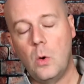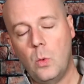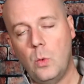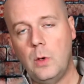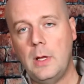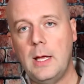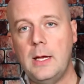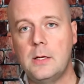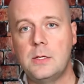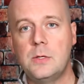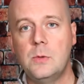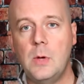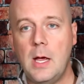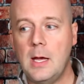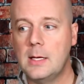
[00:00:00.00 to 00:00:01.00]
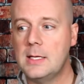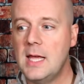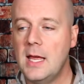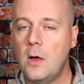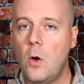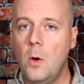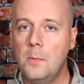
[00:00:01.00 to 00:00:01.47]
related to, hey,
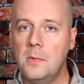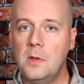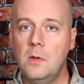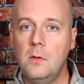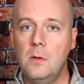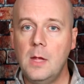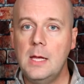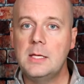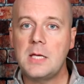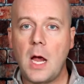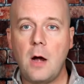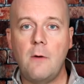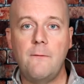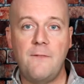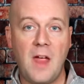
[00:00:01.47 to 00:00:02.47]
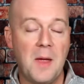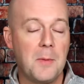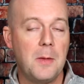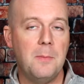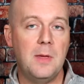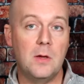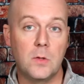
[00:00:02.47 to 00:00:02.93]
take home entire
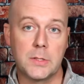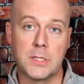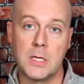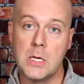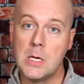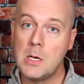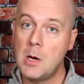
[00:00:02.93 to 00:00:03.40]
family meals,